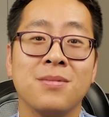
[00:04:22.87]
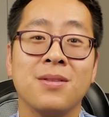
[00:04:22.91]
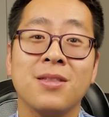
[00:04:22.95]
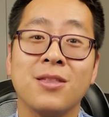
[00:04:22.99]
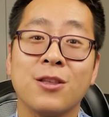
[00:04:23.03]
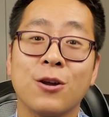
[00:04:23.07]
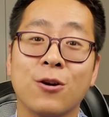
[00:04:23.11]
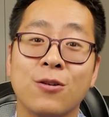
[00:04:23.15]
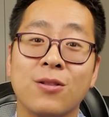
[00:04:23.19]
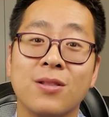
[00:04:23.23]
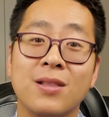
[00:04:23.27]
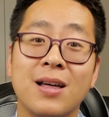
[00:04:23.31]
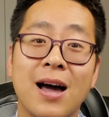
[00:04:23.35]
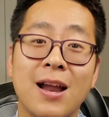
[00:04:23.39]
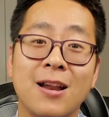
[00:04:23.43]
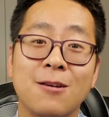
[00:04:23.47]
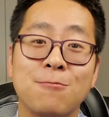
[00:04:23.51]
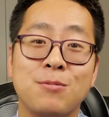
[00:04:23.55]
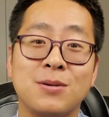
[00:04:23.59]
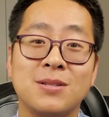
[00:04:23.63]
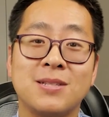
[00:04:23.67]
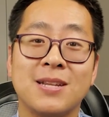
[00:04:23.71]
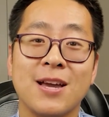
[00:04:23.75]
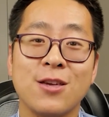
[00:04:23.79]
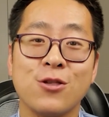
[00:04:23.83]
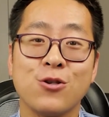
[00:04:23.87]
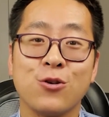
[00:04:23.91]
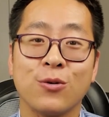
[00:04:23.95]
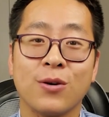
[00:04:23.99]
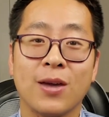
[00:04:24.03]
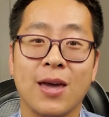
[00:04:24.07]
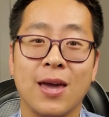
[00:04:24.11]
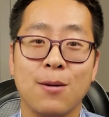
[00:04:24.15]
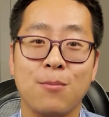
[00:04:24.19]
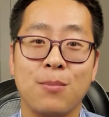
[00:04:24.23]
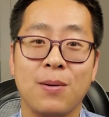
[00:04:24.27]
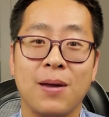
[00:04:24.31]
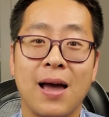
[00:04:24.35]
There are a lot of potential
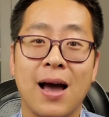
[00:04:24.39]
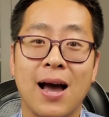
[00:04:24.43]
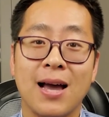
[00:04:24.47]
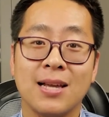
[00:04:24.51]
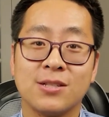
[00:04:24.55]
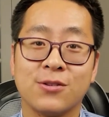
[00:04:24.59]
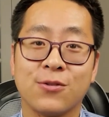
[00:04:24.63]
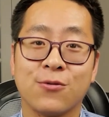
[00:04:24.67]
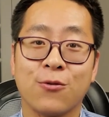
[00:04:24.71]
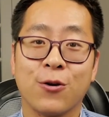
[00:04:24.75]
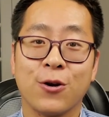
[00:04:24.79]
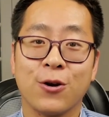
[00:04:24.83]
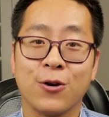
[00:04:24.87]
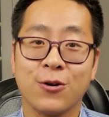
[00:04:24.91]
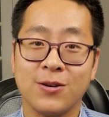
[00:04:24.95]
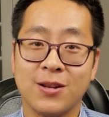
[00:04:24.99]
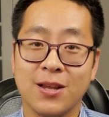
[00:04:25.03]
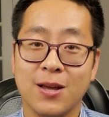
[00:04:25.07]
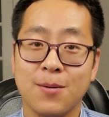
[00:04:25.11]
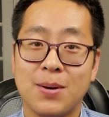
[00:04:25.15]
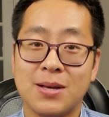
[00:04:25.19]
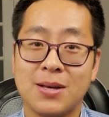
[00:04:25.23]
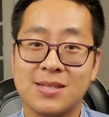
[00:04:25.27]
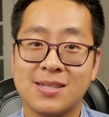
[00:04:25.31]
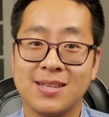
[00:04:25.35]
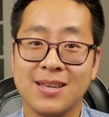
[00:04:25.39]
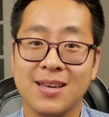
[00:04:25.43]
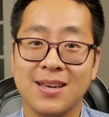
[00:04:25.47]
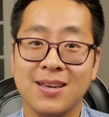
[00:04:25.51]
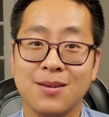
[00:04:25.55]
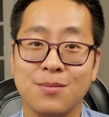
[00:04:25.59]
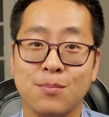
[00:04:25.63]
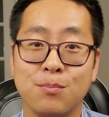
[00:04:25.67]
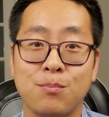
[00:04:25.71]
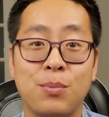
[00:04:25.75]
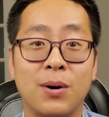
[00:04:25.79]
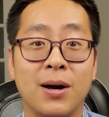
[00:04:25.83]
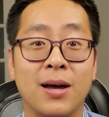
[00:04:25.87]
KPIs for your DMSC,
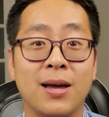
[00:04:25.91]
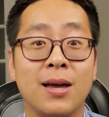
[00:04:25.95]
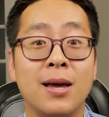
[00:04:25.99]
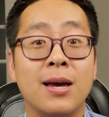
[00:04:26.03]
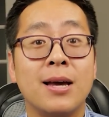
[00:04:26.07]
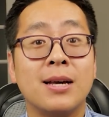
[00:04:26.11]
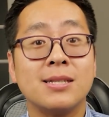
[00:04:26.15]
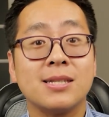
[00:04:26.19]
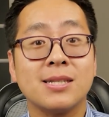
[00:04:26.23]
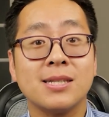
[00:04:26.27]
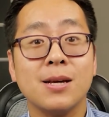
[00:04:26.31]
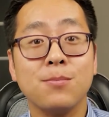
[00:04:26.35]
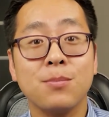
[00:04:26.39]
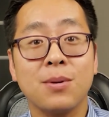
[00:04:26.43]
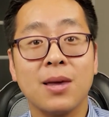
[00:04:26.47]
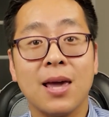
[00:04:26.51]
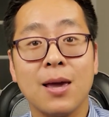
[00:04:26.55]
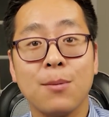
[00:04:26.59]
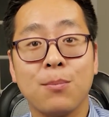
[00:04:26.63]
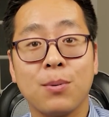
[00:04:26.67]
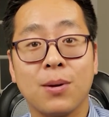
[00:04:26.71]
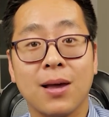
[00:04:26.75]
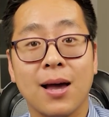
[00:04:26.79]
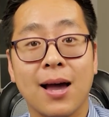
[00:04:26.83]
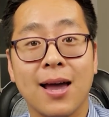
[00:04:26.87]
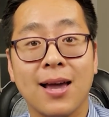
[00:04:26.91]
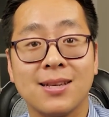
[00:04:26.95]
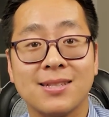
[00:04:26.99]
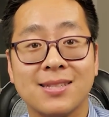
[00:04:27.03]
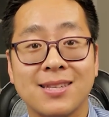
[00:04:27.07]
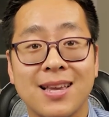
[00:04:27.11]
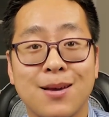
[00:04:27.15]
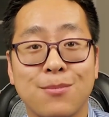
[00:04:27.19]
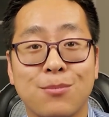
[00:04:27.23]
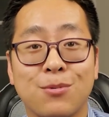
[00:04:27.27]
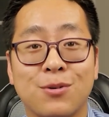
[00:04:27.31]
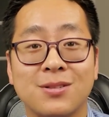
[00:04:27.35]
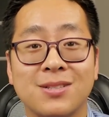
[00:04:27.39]
but some KPI
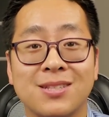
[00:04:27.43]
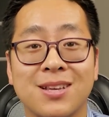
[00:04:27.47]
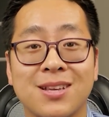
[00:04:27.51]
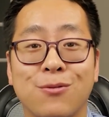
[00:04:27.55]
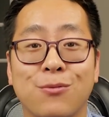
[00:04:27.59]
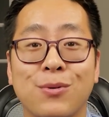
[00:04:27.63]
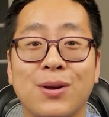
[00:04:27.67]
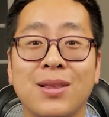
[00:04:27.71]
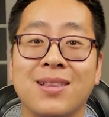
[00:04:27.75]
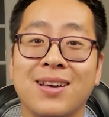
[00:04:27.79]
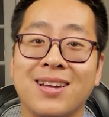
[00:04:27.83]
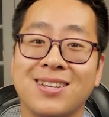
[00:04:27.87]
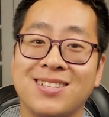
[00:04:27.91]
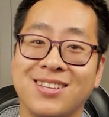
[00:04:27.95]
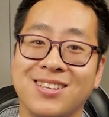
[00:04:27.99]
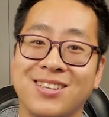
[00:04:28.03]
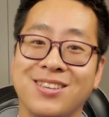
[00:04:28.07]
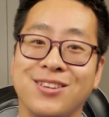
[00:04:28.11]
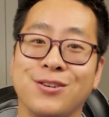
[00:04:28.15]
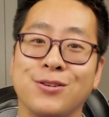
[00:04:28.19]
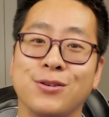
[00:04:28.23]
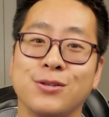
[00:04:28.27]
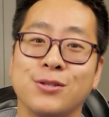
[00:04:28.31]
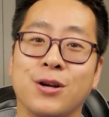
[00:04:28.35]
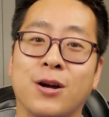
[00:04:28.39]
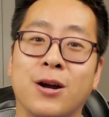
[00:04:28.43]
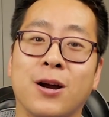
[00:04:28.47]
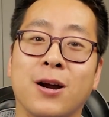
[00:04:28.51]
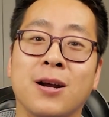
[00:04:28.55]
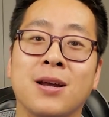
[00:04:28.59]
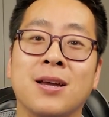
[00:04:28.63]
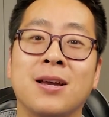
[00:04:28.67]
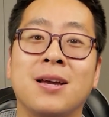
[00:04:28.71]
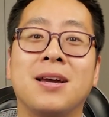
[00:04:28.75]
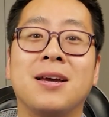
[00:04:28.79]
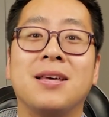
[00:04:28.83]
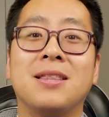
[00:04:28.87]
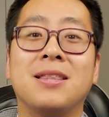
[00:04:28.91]
examples that we like to use are
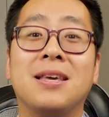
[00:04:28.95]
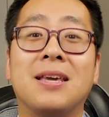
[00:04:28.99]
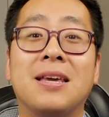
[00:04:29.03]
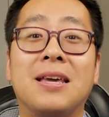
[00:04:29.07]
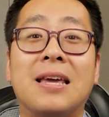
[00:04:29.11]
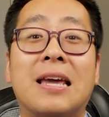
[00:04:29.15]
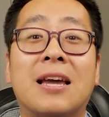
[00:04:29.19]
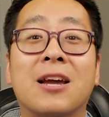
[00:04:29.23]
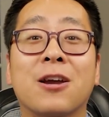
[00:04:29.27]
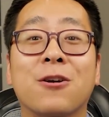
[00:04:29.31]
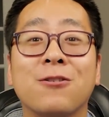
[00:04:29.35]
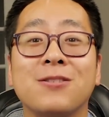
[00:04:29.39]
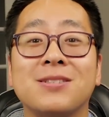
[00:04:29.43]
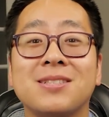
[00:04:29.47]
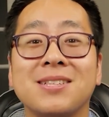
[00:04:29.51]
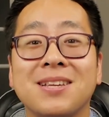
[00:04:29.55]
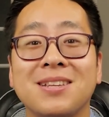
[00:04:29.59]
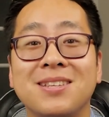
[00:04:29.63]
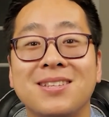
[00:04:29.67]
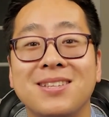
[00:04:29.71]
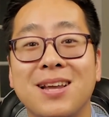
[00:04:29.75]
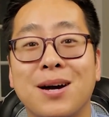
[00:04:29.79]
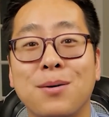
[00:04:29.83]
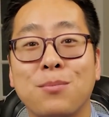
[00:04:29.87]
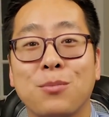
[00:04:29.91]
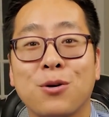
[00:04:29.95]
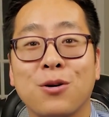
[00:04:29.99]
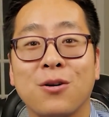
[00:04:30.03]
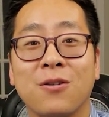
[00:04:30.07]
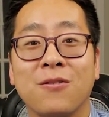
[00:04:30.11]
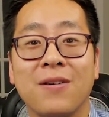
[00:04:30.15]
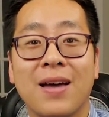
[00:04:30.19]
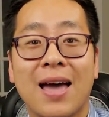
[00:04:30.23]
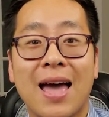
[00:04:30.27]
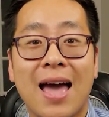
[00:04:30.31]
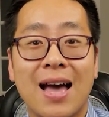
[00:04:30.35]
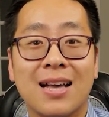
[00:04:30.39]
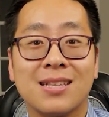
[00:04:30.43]
the increasing number
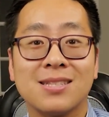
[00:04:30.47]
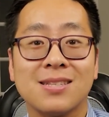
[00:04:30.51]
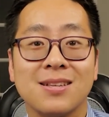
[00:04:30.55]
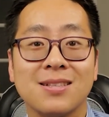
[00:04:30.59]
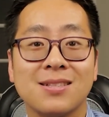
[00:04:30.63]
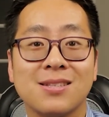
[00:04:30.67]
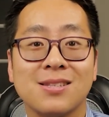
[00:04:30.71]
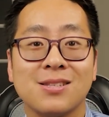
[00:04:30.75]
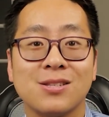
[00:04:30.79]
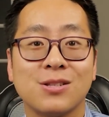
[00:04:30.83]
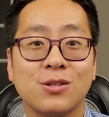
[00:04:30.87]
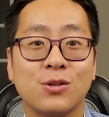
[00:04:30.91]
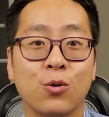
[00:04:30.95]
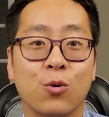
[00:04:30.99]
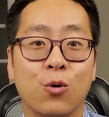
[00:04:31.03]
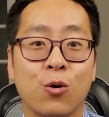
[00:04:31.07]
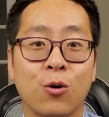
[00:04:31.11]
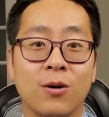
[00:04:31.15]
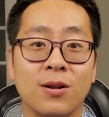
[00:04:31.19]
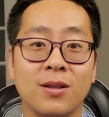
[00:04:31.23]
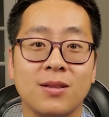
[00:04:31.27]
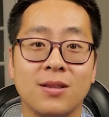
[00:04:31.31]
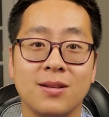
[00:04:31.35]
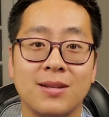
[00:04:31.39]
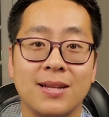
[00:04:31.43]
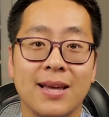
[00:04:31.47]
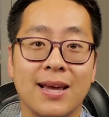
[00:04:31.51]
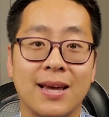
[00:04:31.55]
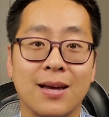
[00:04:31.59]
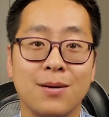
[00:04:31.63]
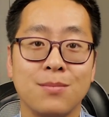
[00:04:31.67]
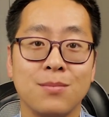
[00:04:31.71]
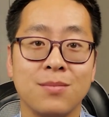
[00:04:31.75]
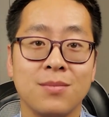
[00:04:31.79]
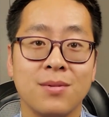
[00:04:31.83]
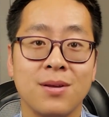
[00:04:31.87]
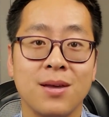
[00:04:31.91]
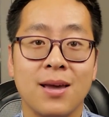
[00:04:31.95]
of assets stored in the
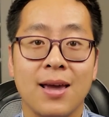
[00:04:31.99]
DAM